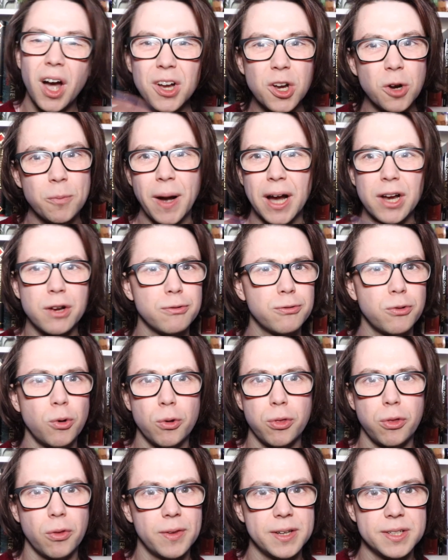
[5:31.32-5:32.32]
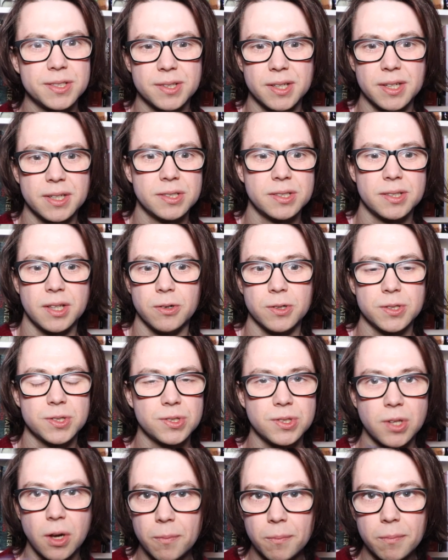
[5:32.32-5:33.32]
I go back and forth on these things. There are
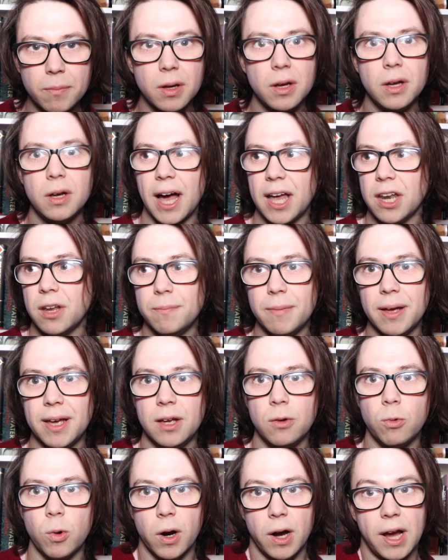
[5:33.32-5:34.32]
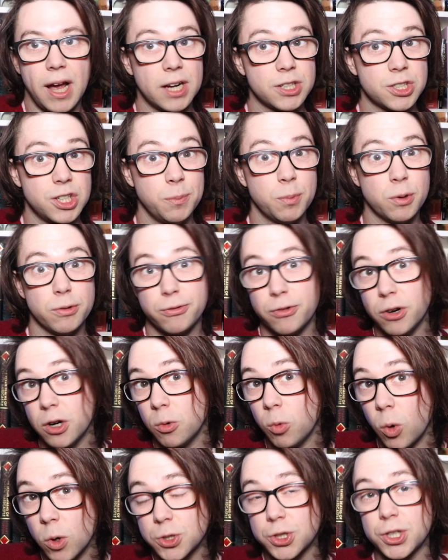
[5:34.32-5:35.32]
some anime where I actually prefer
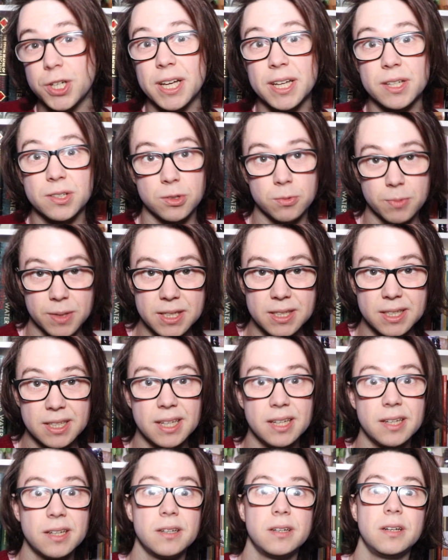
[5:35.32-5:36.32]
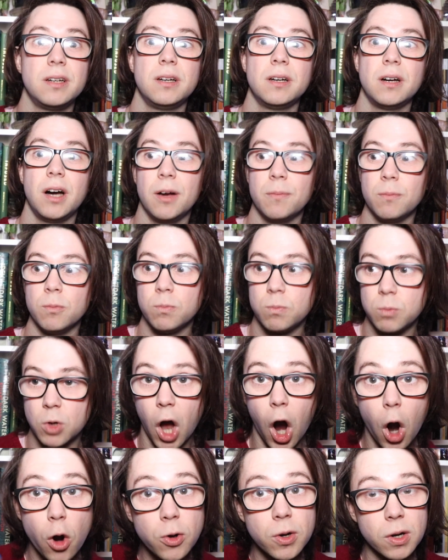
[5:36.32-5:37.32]
watching it to reading it. I'm
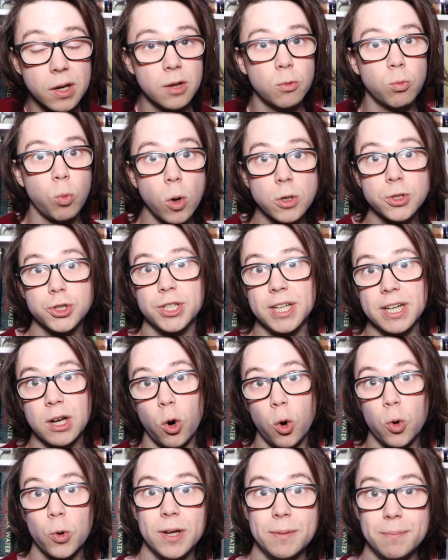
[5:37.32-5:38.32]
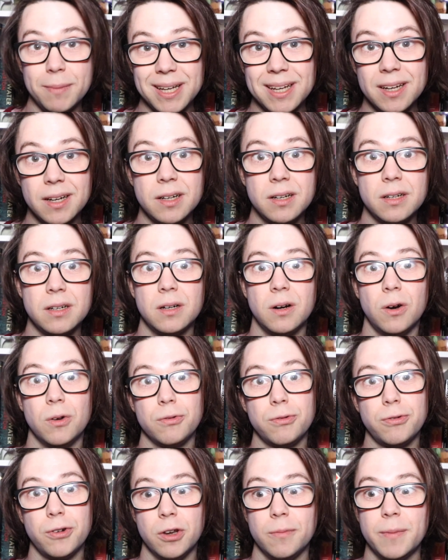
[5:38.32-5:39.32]
currently watching Horimiya
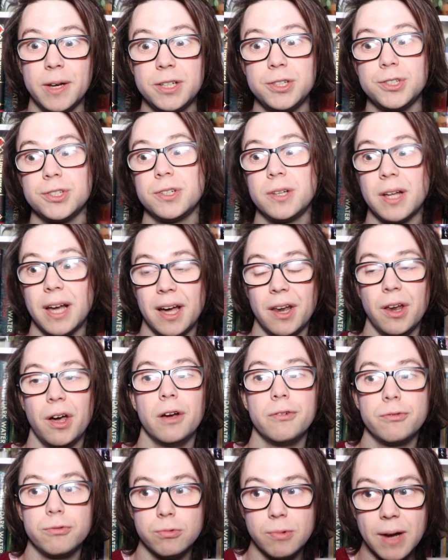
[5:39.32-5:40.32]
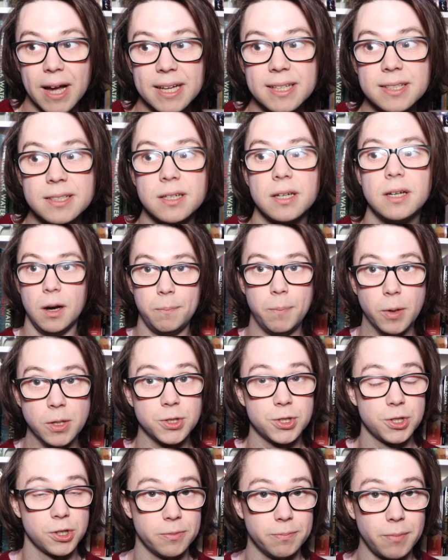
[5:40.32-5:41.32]
on Funimation, and I've read a
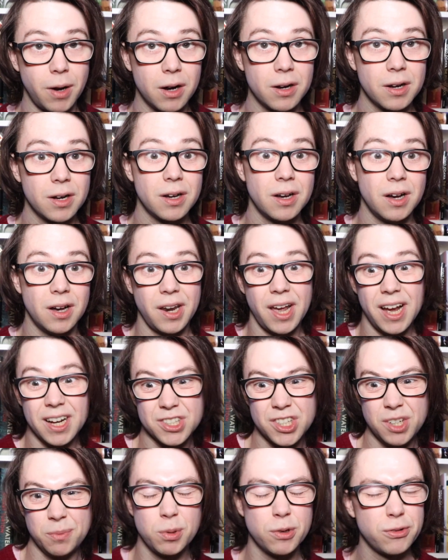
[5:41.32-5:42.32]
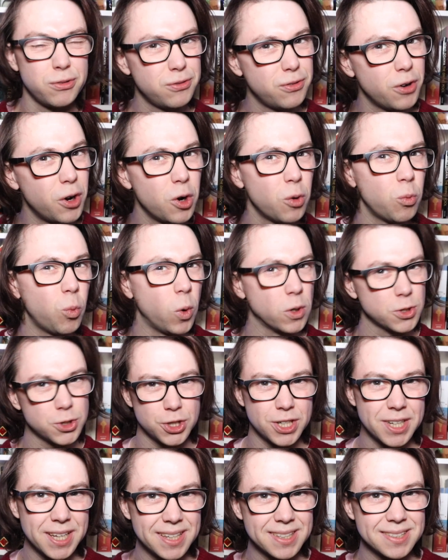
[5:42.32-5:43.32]
bunch of the manga, and I actually prefer
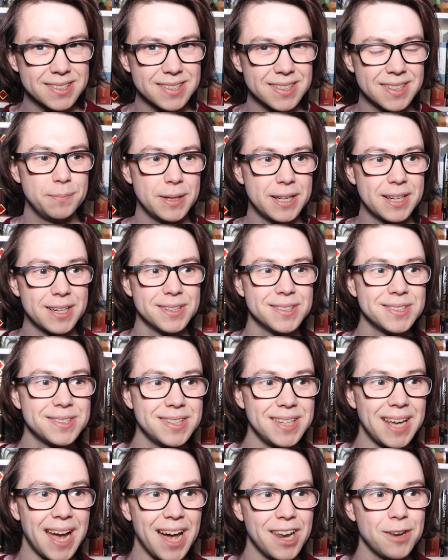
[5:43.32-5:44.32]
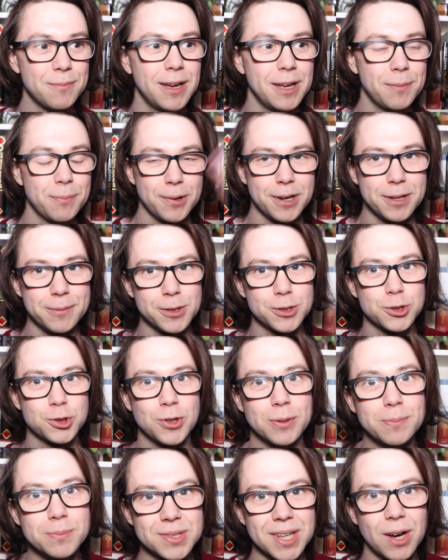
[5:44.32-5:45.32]
watching it because the anime pretty much
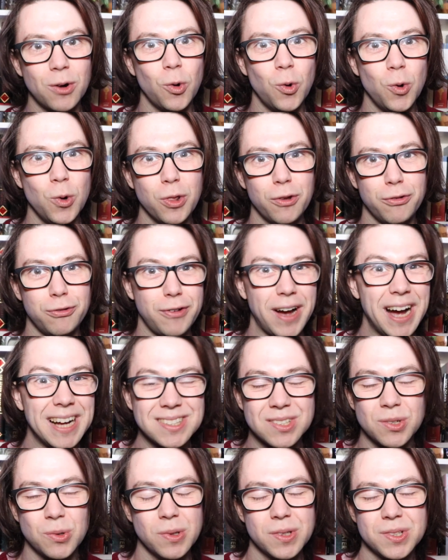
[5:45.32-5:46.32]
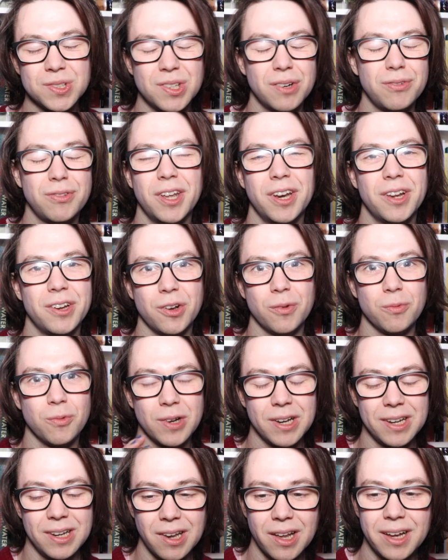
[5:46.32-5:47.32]
trims out all the fat, all the stuff that I don't
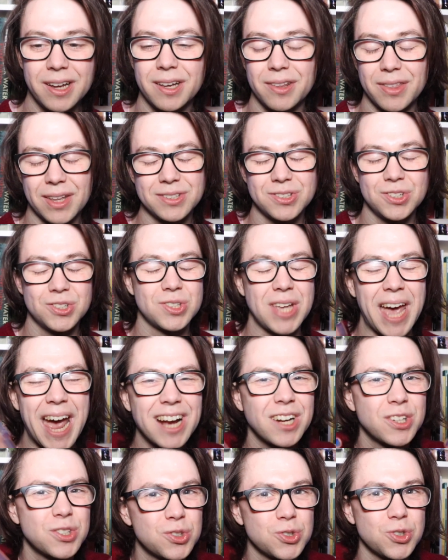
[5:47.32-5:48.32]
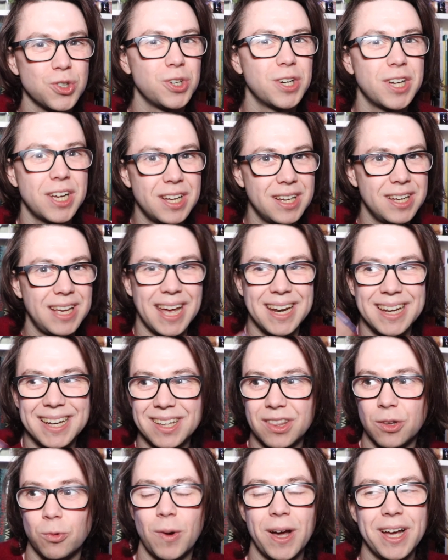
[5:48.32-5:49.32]
really like that's just extra getting
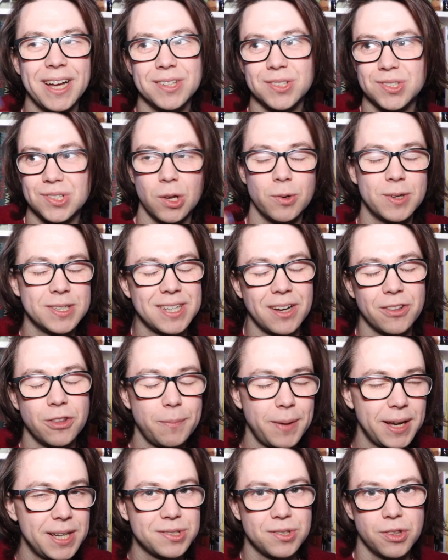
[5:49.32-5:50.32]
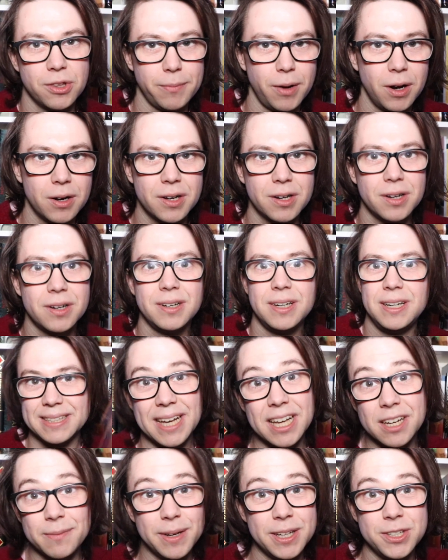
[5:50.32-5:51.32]
in the way and slowing down the pace of the manga.
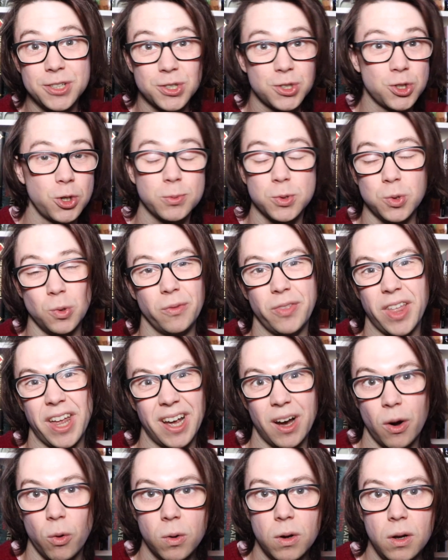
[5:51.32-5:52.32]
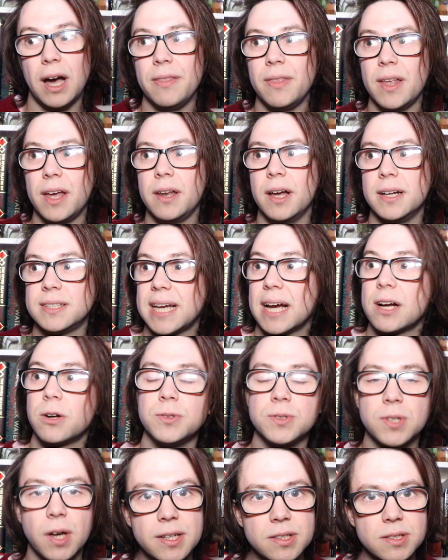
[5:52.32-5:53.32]
The anime just chops all of that out. And then Attack
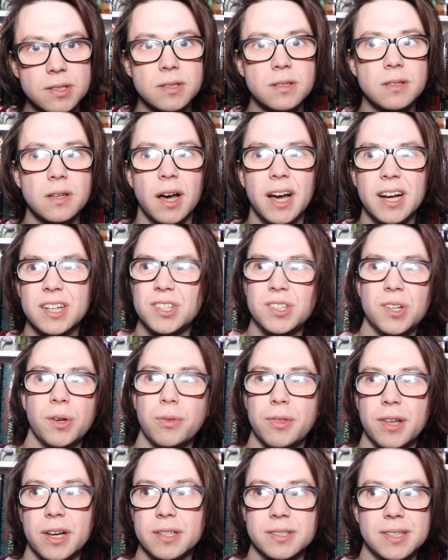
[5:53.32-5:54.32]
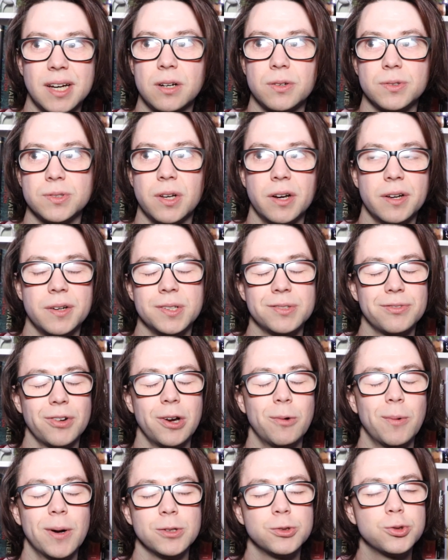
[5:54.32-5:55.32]
on Titan, I actually don't think Attack on Titan is
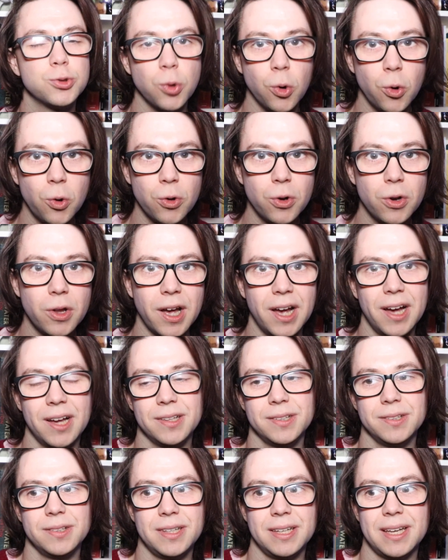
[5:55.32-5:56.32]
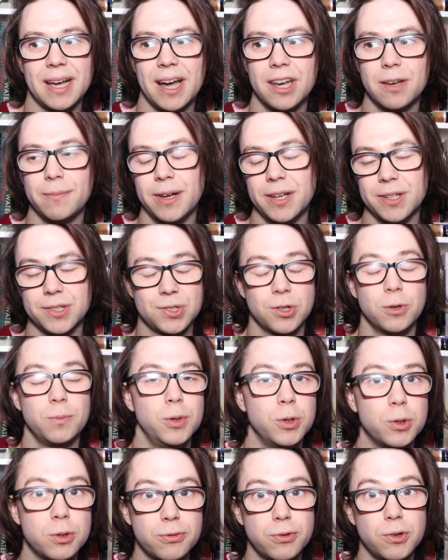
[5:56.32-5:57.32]
very well drawn, and the anime is so
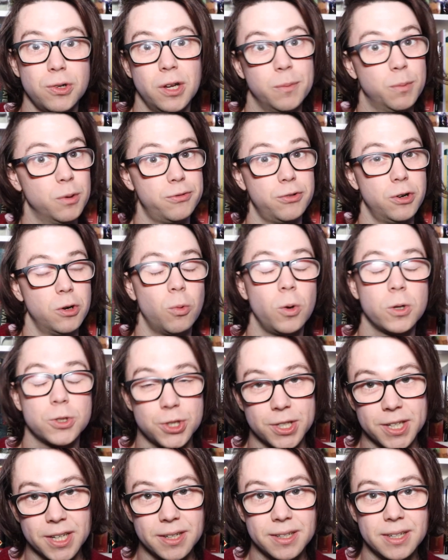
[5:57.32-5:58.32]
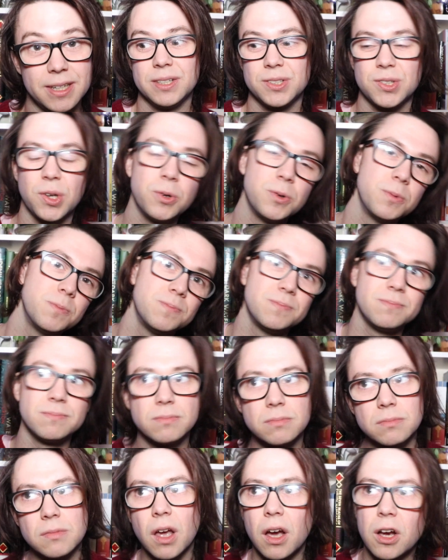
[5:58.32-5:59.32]
beautiful, I prefer watching it. So
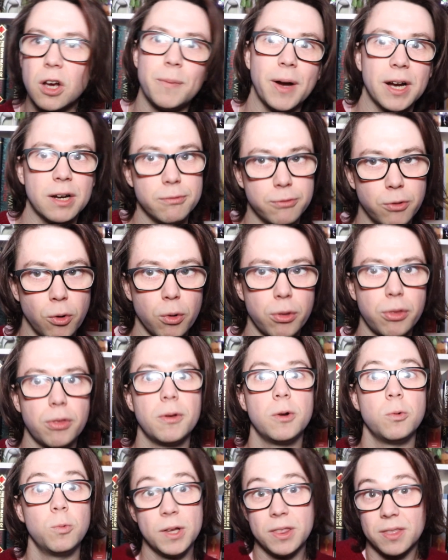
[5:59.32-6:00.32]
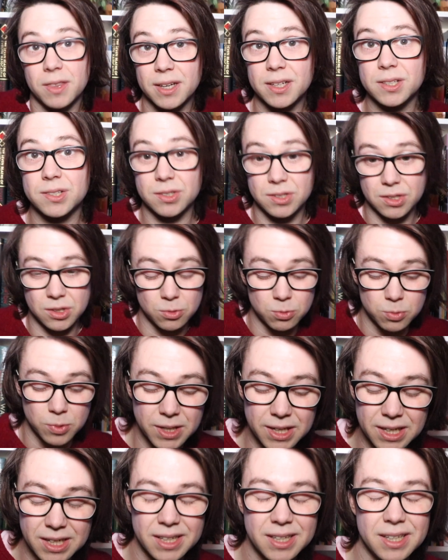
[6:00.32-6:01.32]
I go back and forth. With this, you
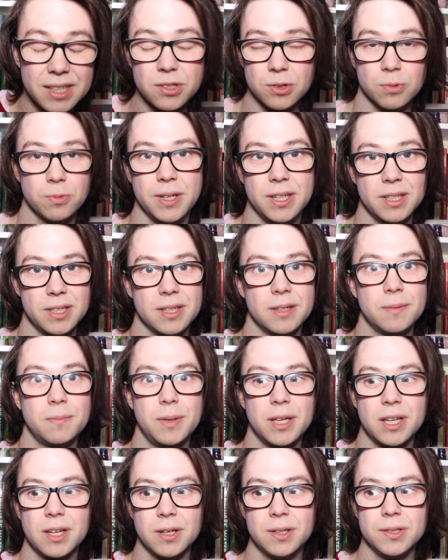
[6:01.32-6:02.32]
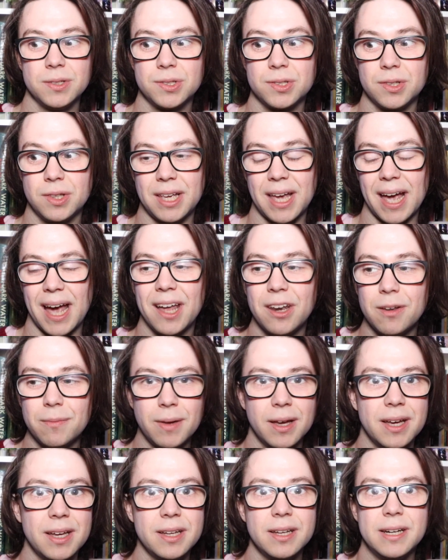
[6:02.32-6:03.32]
really need to read it because the
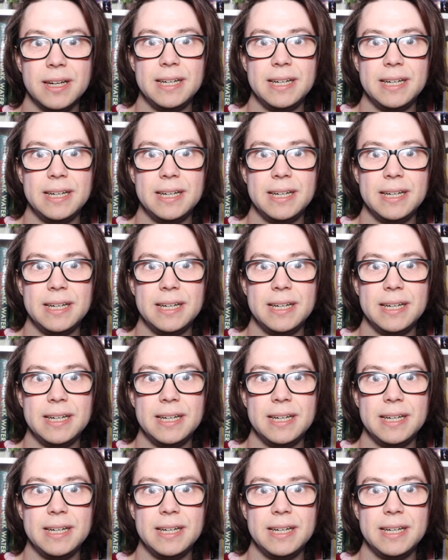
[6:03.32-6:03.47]
anime